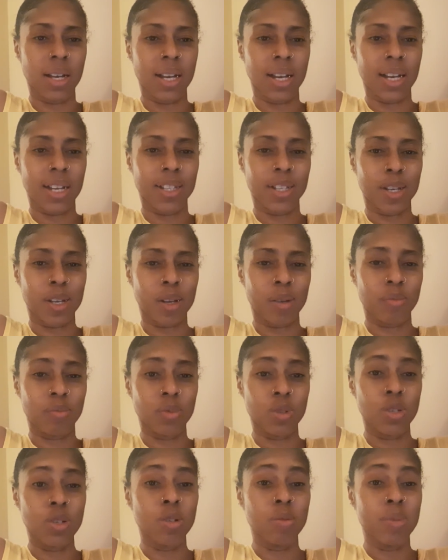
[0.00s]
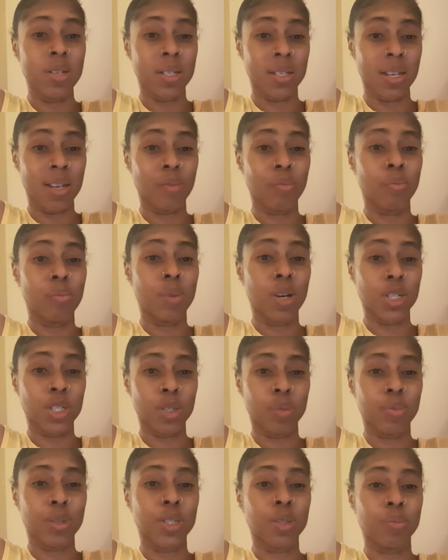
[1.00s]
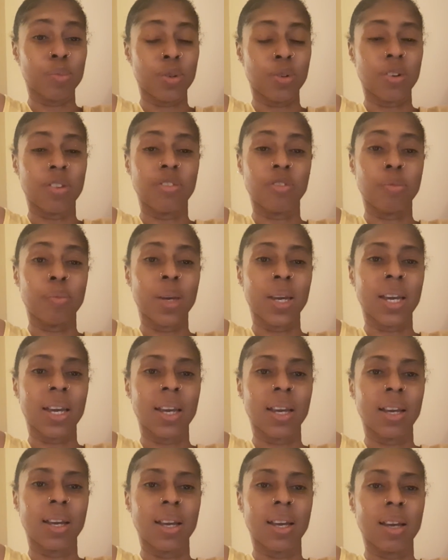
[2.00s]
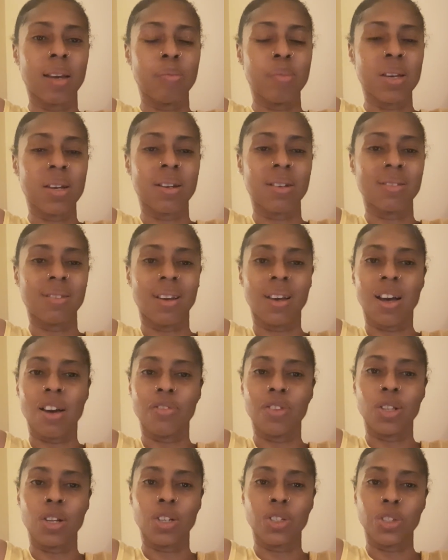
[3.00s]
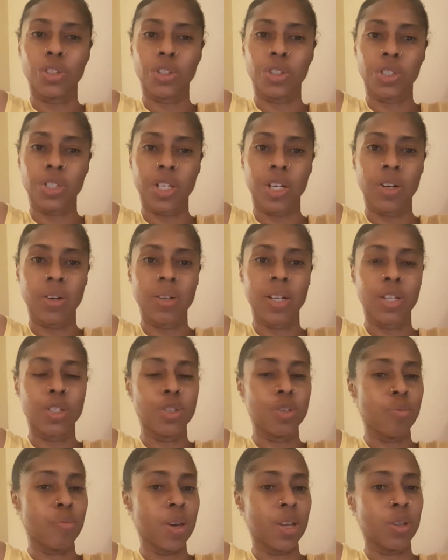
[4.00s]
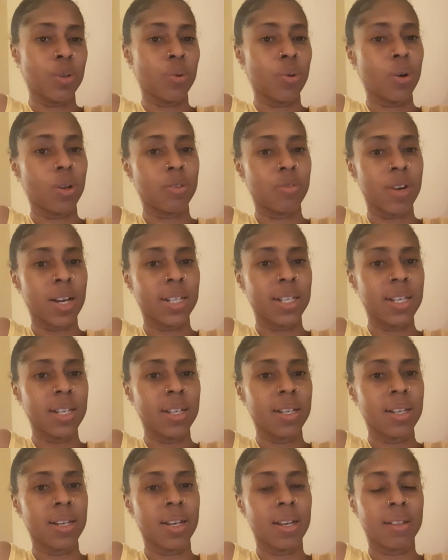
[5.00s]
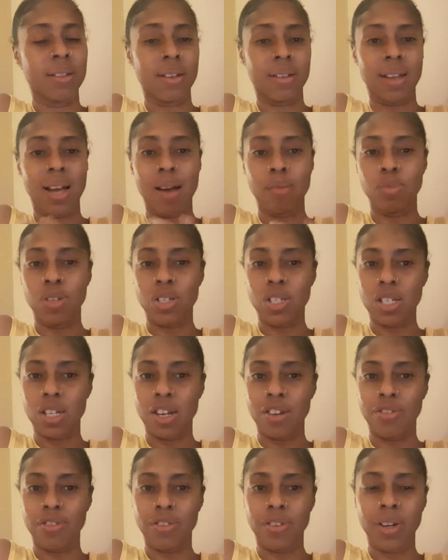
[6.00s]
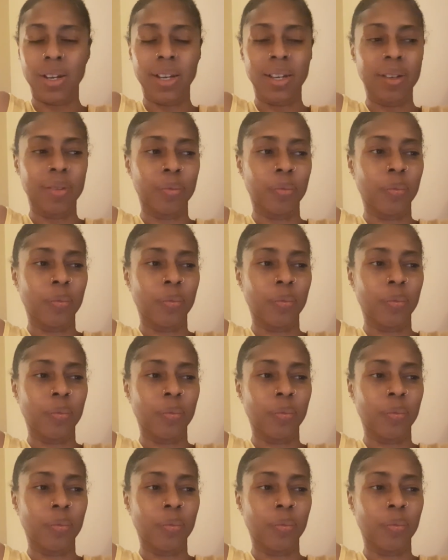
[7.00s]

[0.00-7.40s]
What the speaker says: And you'll be seeing much, much more of me because I have a lot to share that you may know already that I'm discovering.